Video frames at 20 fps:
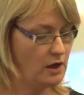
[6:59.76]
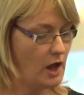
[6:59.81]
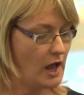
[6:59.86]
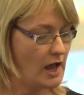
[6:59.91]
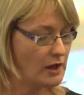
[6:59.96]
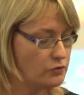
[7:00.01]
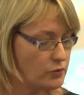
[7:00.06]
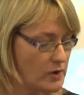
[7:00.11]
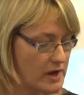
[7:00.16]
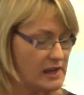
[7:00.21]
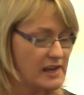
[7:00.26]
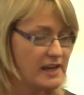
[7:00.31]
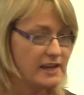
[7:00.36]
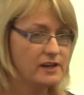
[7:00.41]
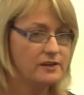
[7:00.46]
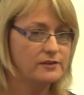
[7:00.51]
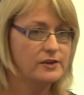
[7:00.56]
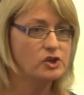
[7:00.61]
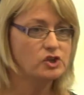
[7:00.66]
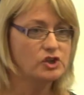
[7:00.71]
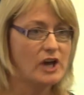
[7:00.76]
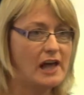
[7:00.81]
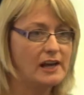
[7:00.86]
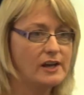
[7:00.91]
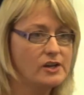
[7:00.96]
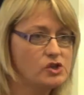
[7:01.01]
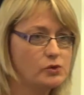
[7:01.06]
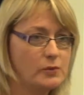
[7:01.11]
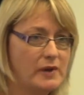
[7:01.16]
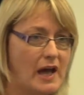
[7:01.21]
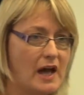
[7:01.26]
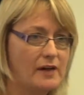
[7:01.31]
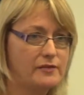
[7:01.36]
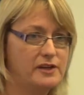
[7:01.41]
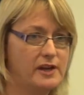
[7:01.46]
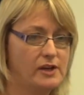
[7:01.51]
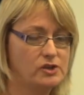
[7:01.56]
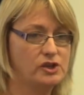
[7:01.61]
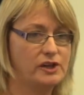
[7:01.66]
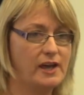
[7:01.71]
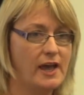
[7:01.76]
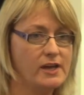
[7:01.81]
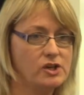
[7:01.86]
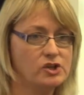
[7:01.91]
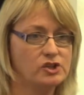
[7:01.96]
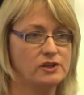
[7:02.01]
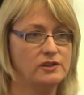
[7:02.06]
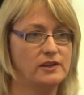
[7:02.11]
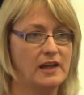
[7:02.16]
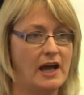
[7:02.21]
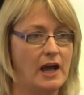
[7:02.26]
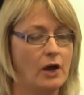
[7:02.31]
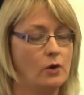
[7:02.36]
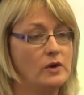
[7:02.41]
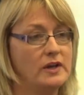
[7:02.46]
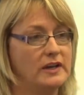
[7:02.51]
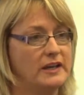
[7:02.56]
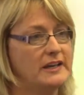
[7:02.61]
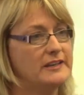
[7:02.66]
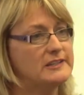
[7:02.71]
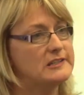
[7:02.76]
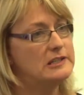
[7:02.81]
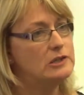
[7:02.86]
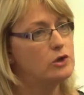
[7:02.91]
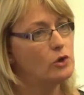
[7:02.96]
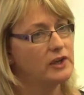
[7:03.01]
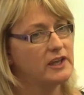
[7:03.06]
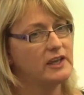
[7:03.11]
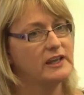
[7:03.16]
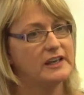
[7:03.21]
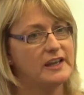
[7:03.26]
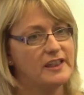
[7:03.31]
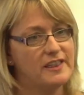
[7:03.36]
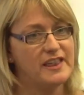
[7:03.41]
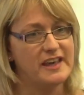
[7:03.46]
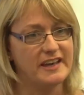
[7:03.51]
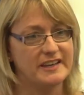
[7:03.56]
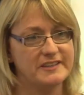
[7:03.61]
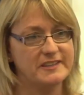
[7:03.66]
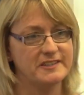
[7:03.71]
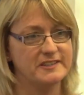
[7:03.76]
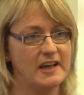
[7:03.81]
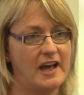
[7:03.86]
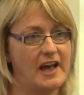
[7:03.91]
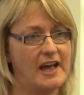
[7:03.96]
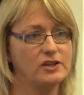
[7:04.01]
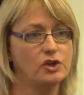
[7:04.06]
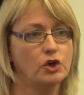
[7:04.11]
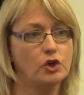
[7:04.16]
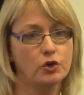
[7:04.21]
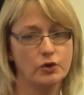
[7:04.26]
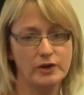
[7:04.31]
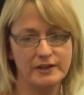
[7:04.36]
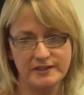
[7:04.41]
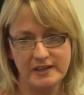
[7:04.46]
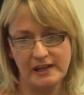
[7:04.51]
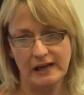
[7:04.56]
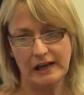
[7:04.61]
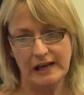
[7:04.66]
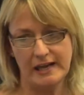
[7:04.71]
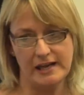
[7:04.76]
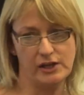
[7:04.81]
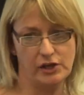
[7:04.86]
And really, the challenge we have in education now is looking at this and critically